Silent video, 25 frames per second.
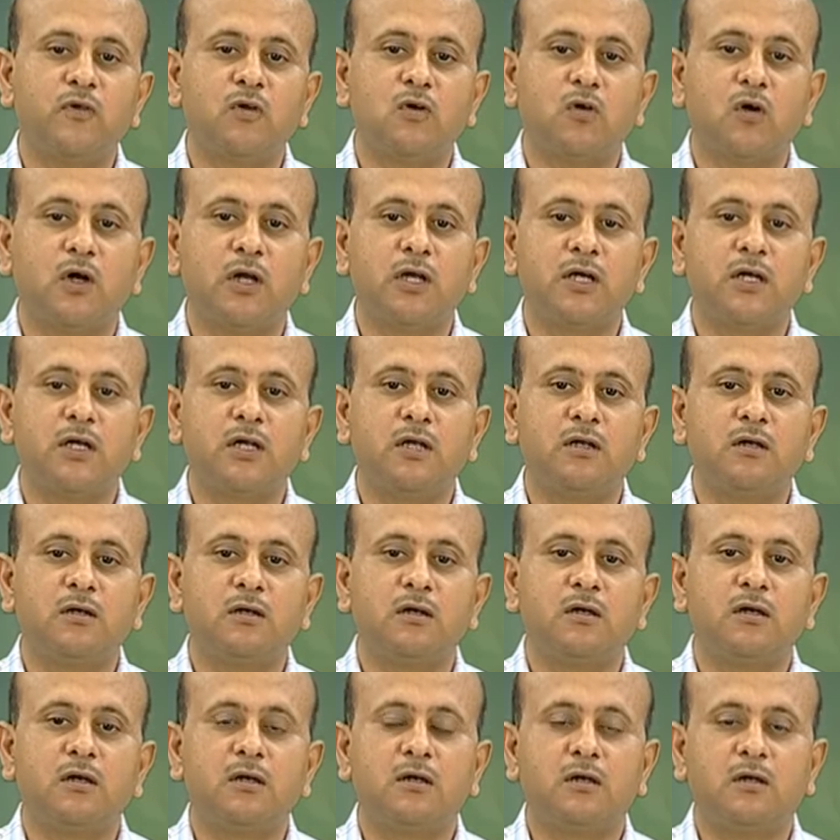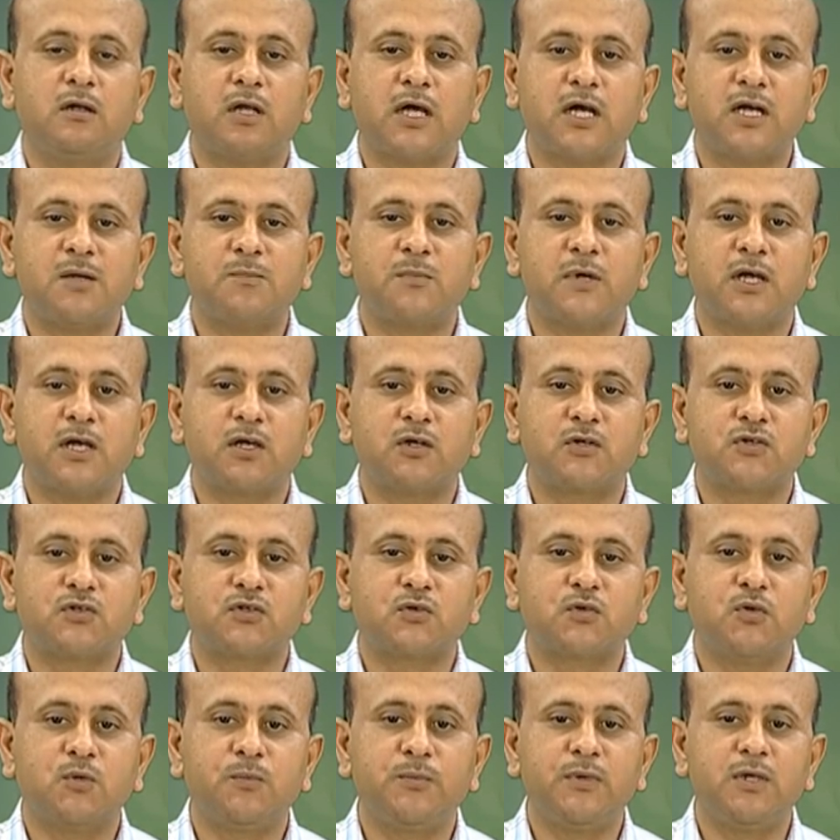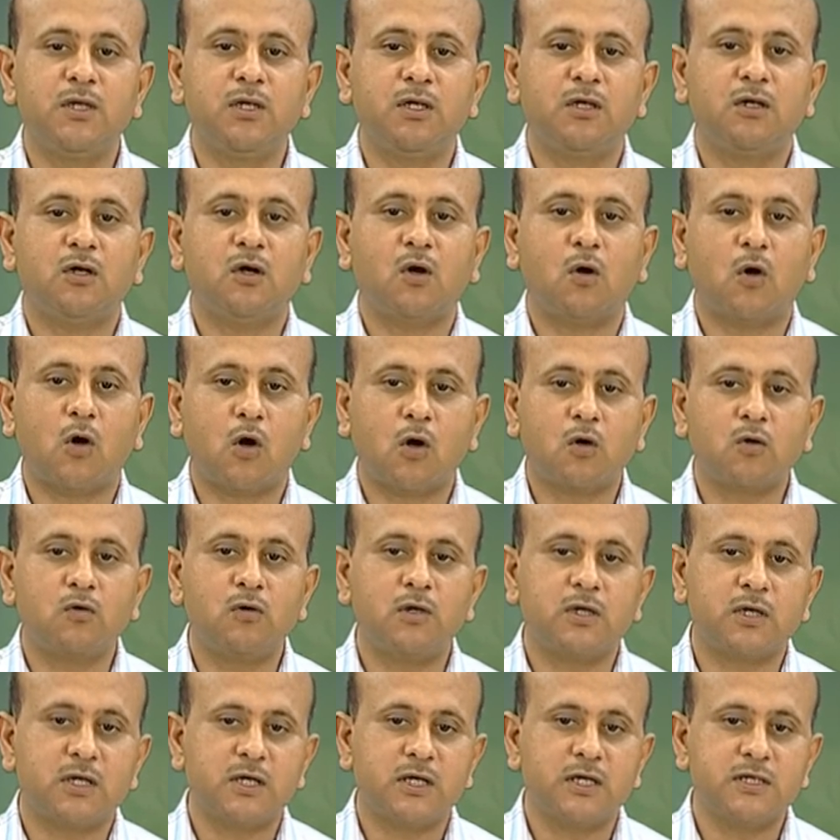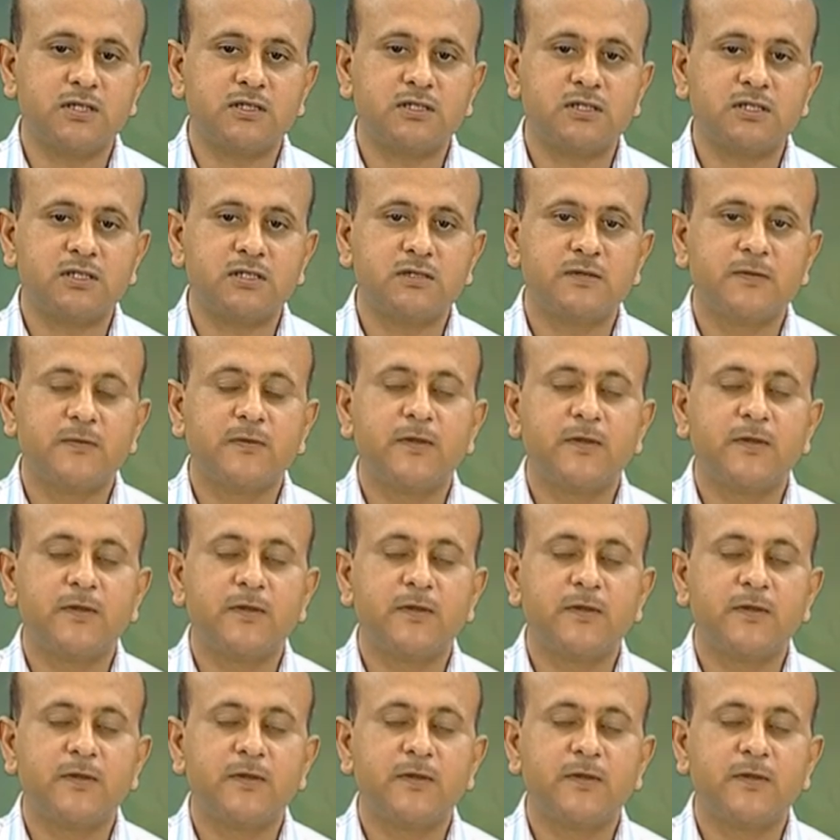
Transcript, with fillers: call it in light microscopy ocular lenses.